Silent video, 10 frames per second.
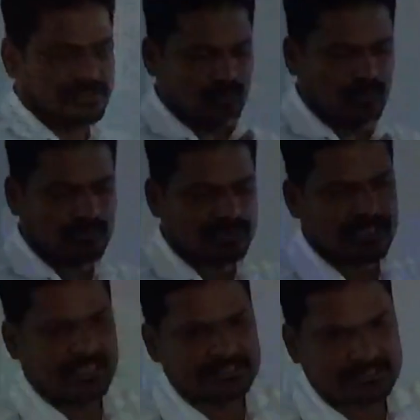So Ohm's
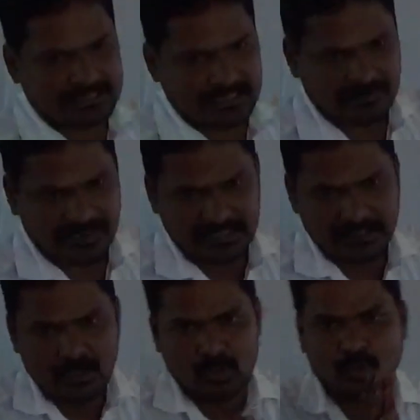law is nothing
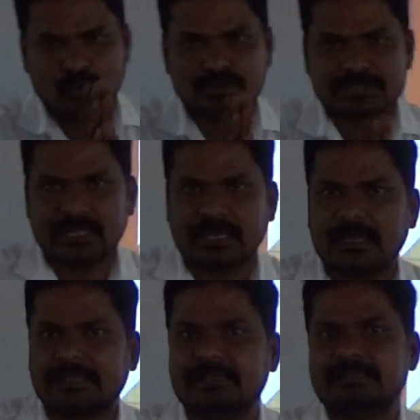but Ohm's
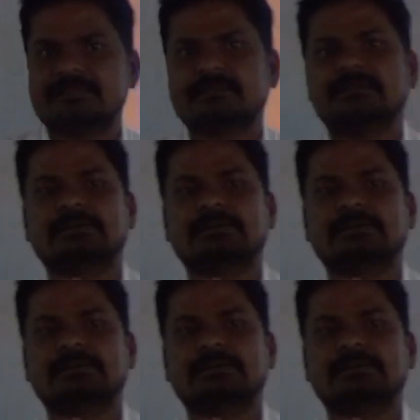law is